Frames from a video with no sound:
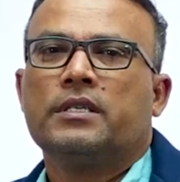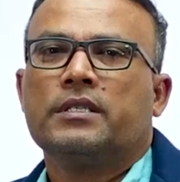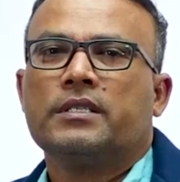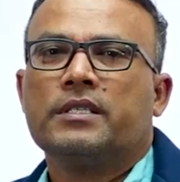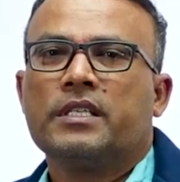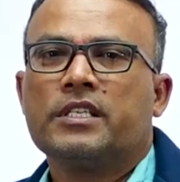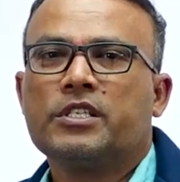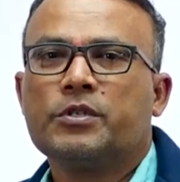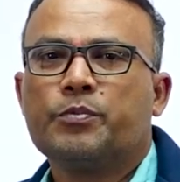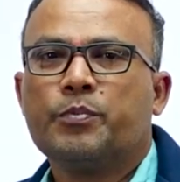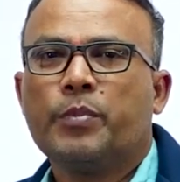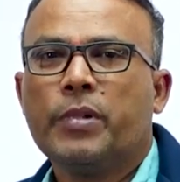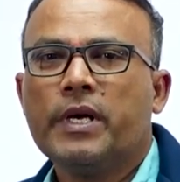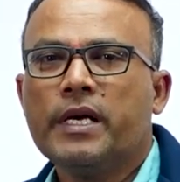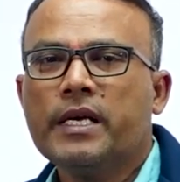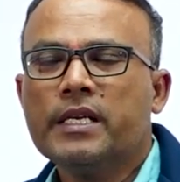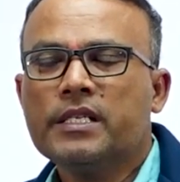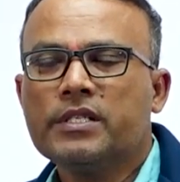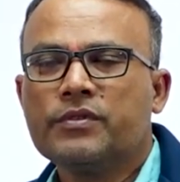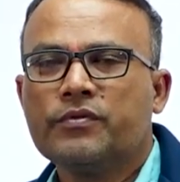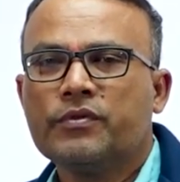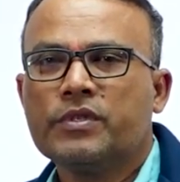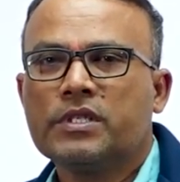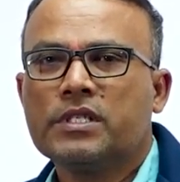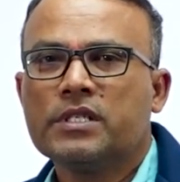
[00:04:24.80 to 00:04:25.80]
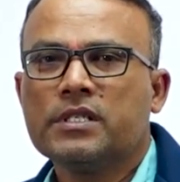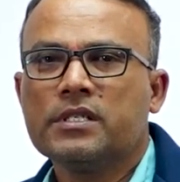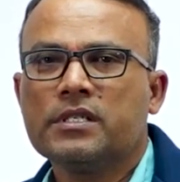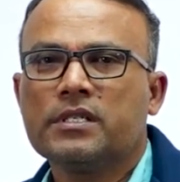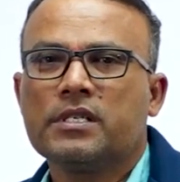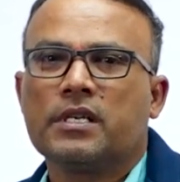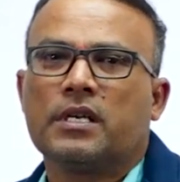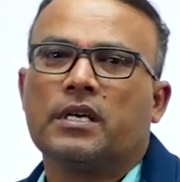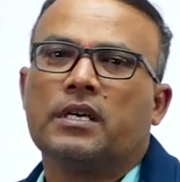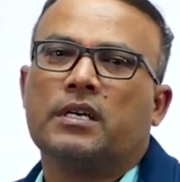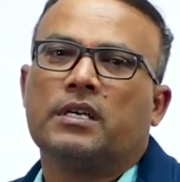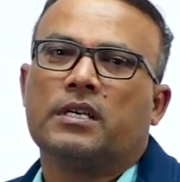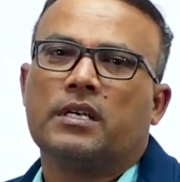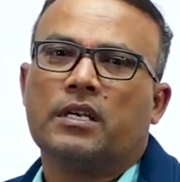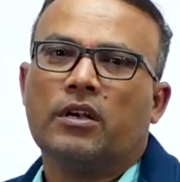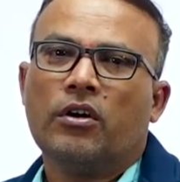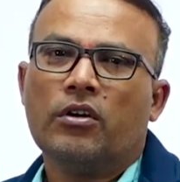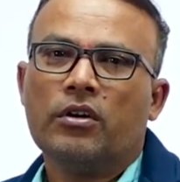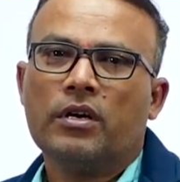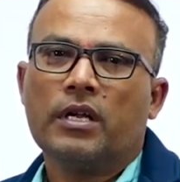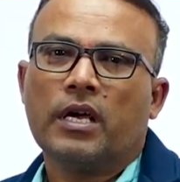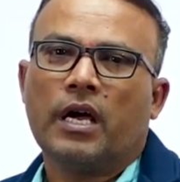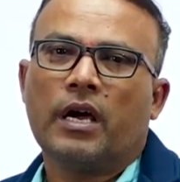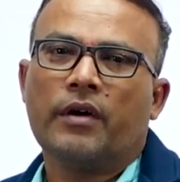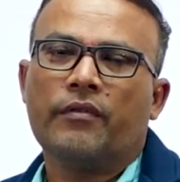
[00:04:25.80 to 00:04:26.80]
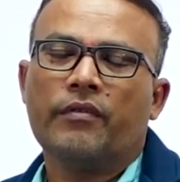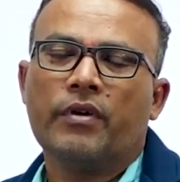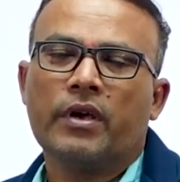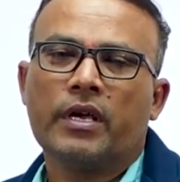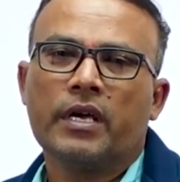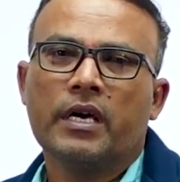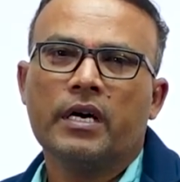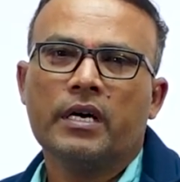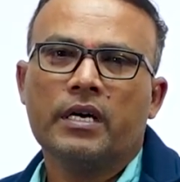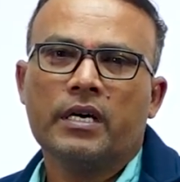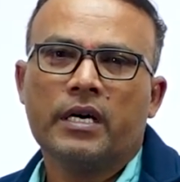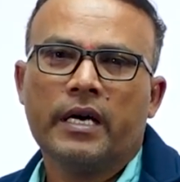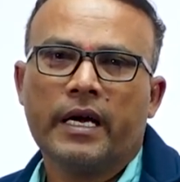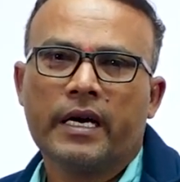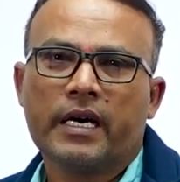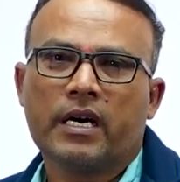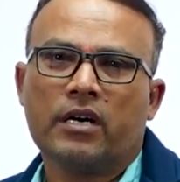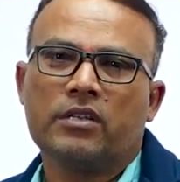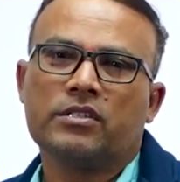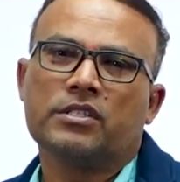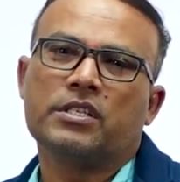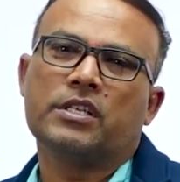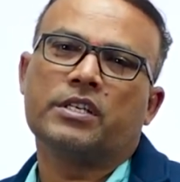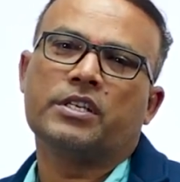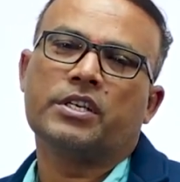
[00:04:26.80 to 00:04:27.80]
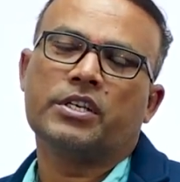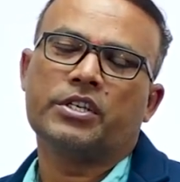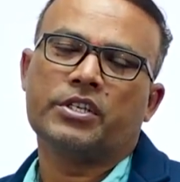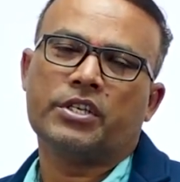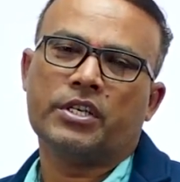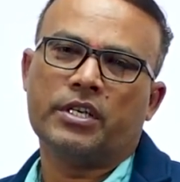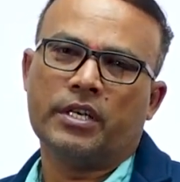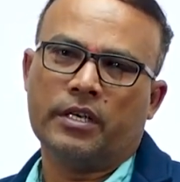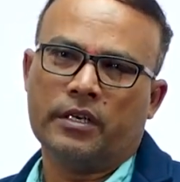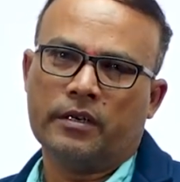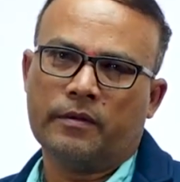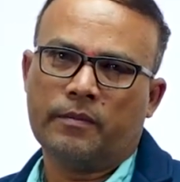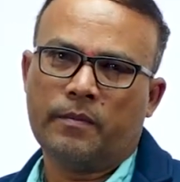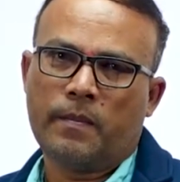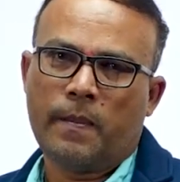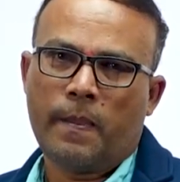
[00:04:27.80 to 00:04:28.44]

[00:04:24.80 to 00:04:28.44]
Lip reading: the space which is not having a concentration.